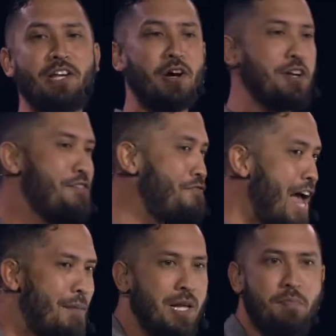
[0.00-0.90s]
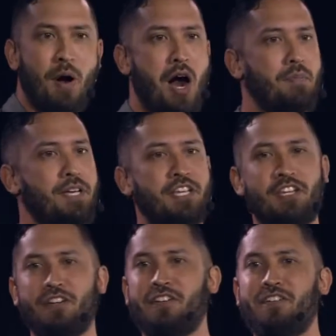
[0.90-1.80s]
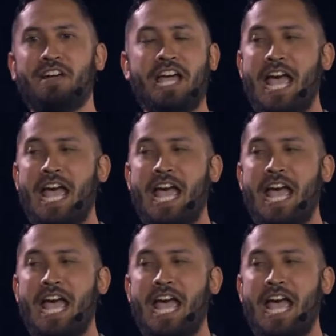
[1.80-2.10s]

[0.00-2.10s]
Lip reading: You go to your family barbecue,